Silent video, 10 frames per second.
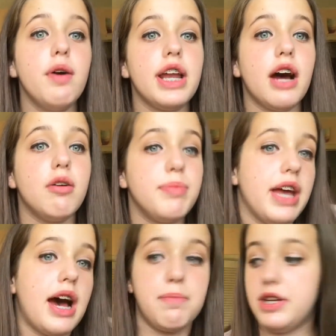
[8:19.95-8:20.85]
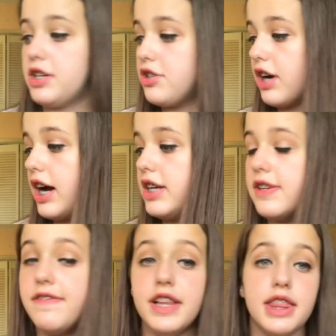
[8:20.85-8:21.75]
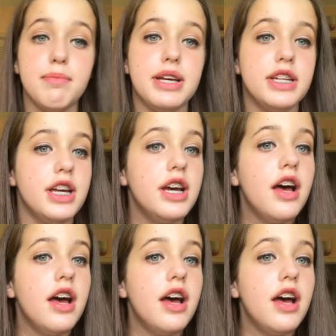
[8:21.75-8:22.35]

and I will be happy to try to fit them in